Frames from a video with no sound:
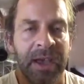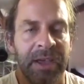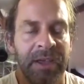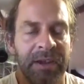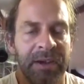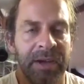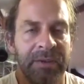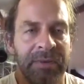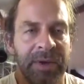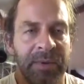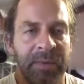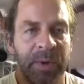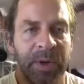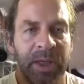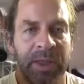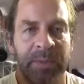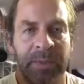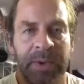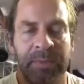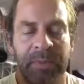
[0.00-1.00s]
I read
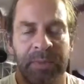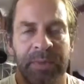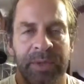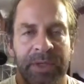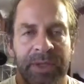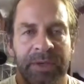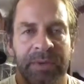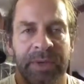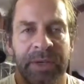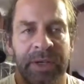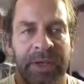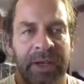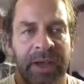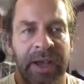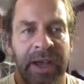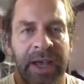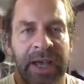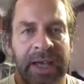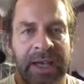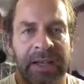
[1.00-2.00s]
what other people were
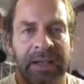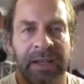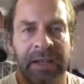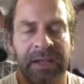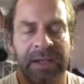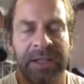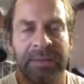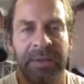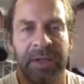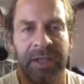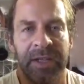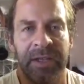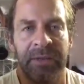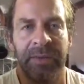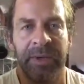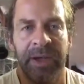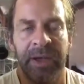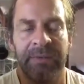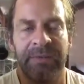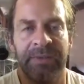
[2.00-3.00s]
doing, and ultimately
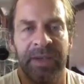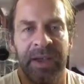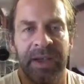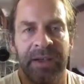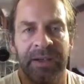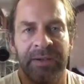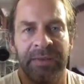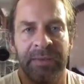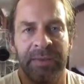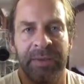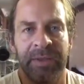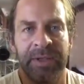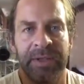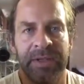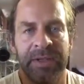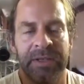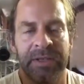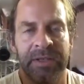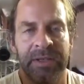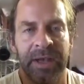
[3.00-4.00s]
what I found
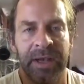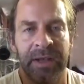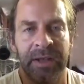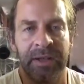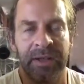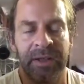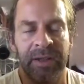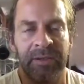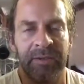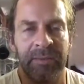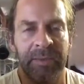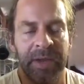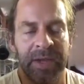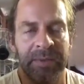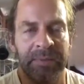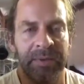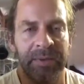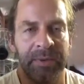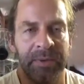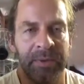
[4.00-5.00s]
was that a lot of
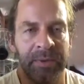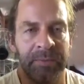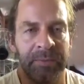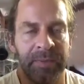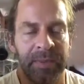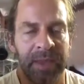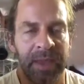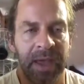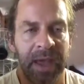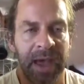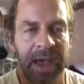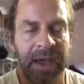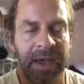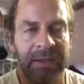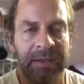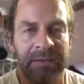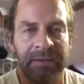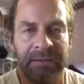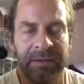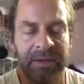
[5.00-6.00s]
people
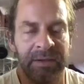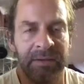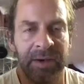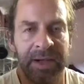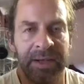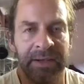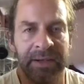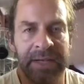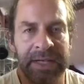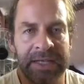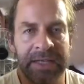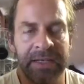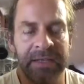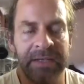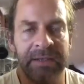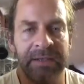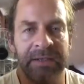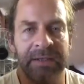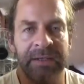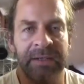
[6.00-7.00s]
had great
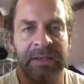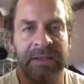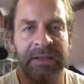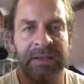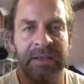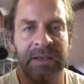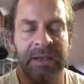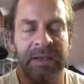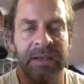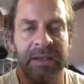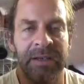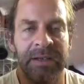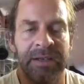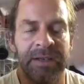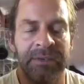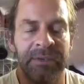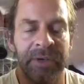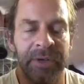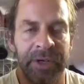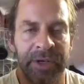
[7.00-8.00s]
ideas
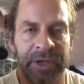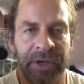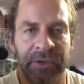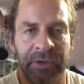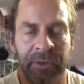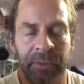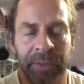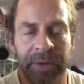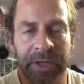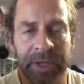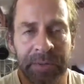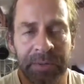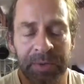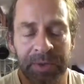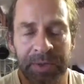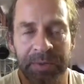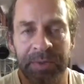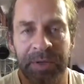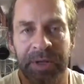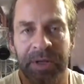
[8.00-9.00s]
as very general
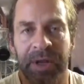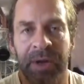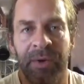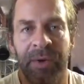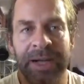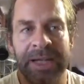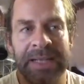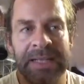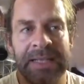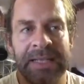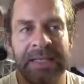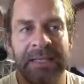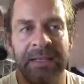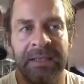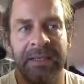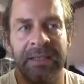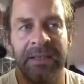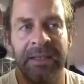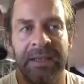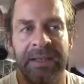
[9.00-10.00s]
principles, but no
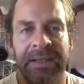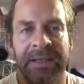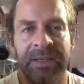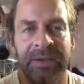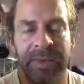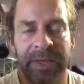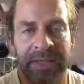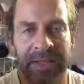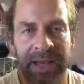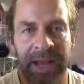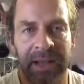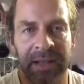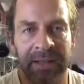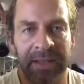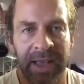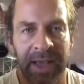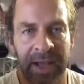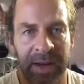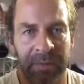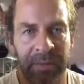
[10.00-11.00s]
idea as to
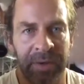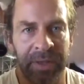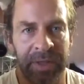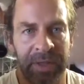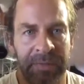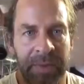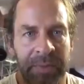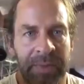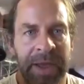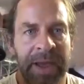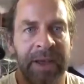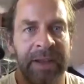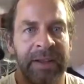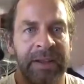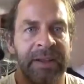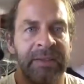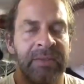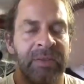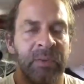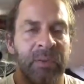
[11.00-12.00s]
exactly how to bring them about.
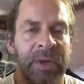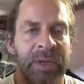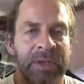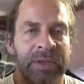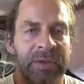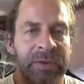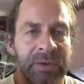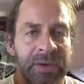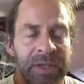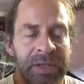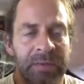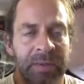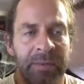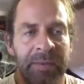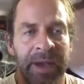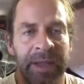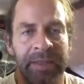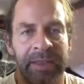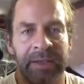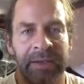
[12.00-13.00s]
And even when you talk to them
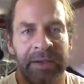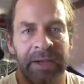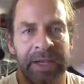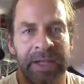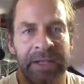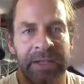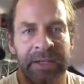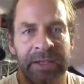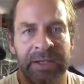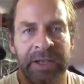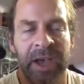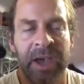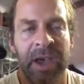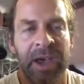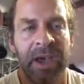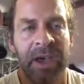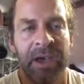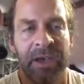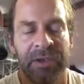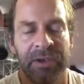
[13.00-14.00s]
about their ideas,
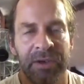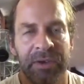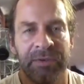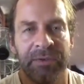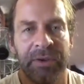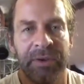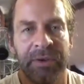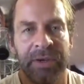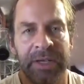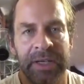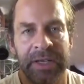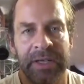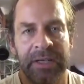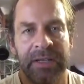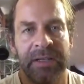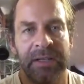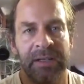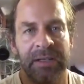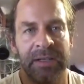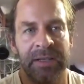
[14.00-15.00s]
you could very
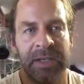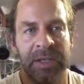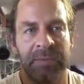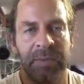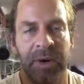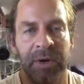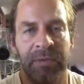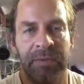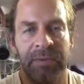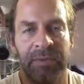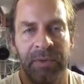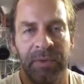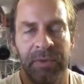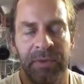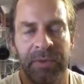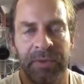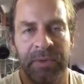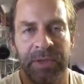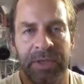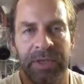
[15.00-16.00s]
easily spot
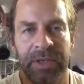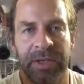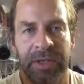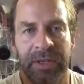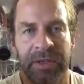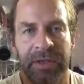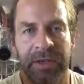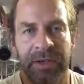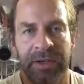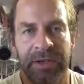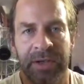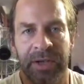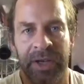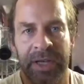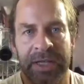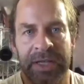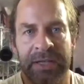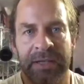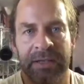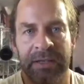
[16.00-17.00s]
flaws in those
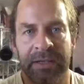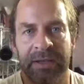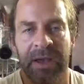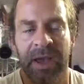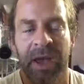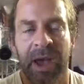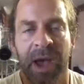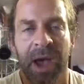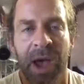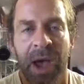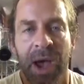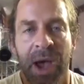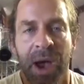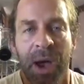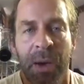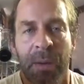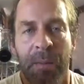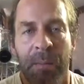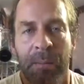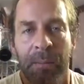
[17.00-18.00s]
ideas.
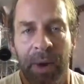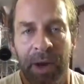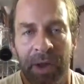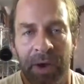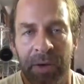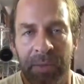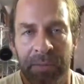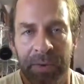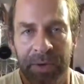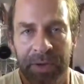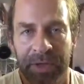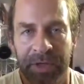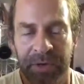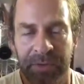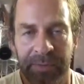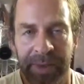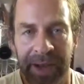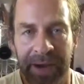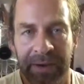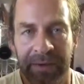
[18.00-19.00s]
My own
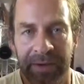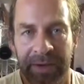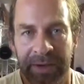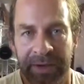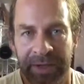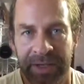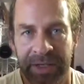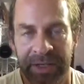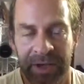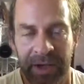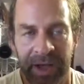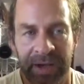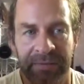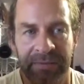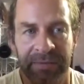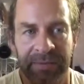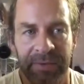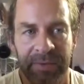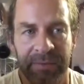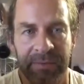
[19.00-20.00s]
personal background, aside
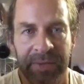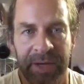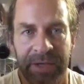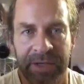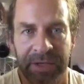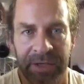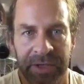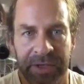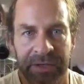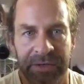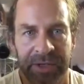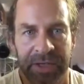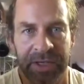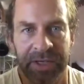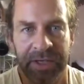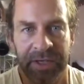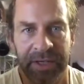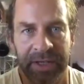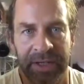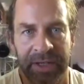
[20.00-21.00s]
from my tertiary
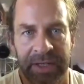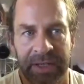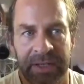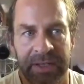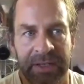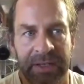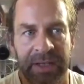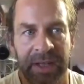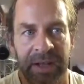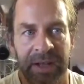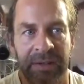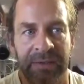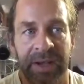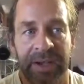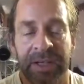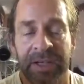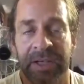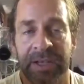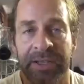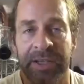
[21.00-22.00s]
study, is that I've
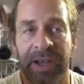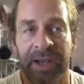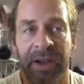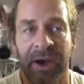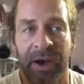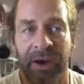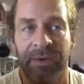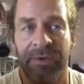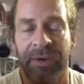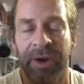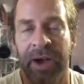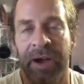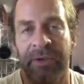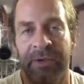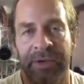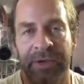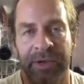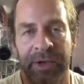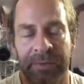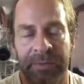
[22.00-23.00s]
actually done over
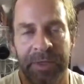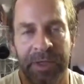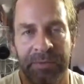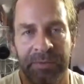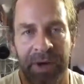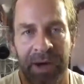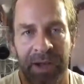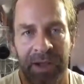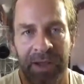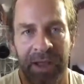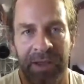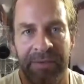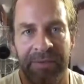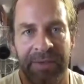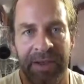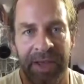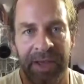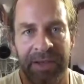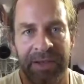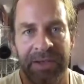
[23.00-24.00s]
100 jobs in my
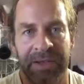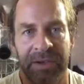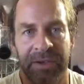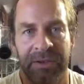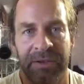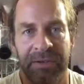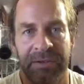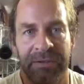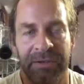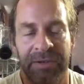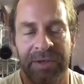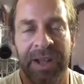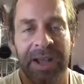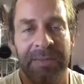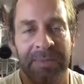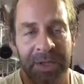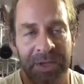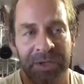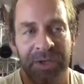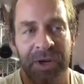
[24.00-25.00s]
life now. So you
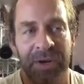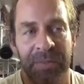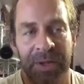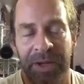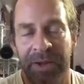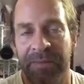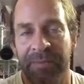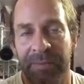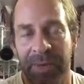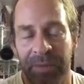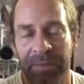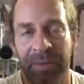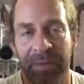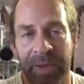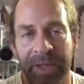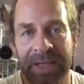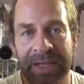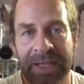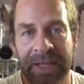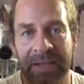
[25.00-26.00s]
name the job and I've
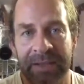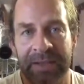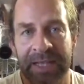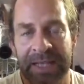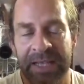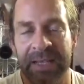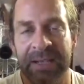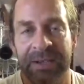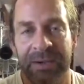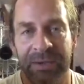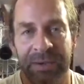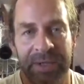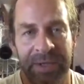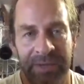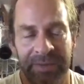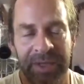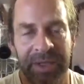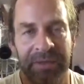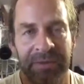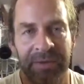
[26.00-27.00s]
probably done it or
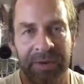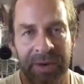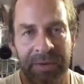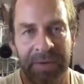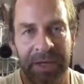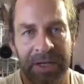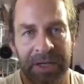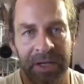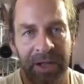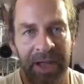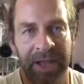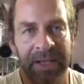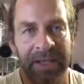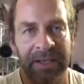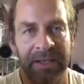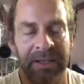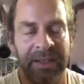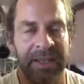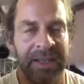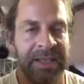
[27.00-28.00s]
something very much like
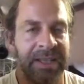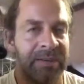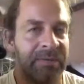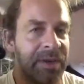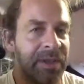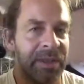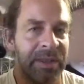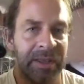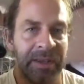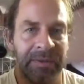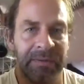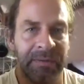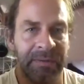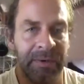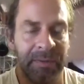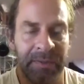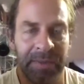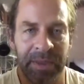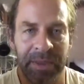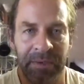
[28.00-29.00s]
it. And that's everything
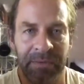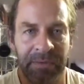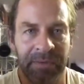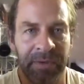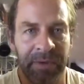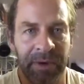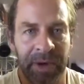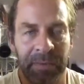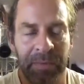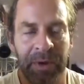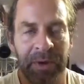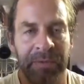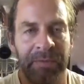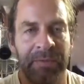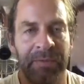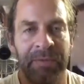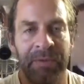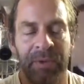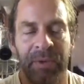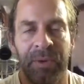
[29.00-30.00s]
from the very
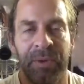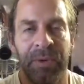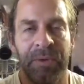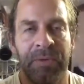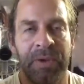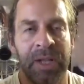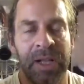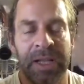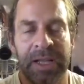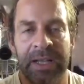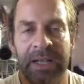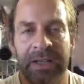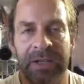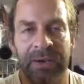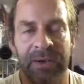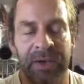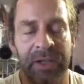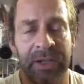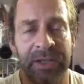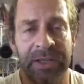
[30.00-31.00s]
bottom floor of cleaning
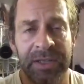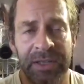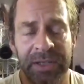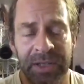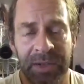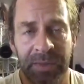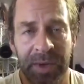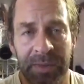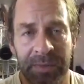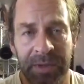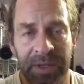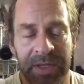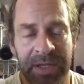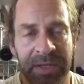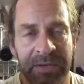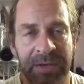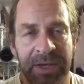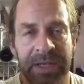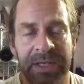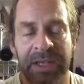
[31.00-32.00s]
toilets and sweeping
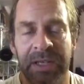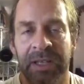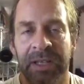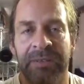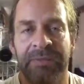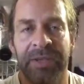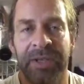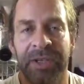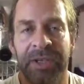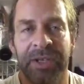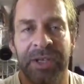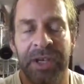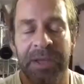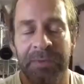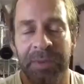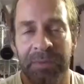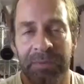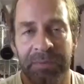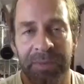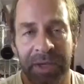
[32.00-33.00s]
streets and lifting
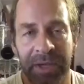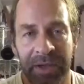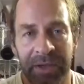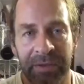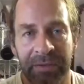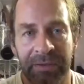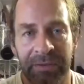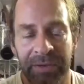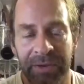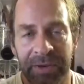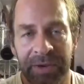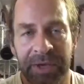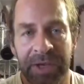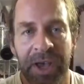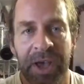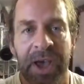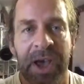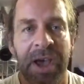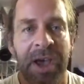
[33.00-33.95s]
sheep and picking fruit,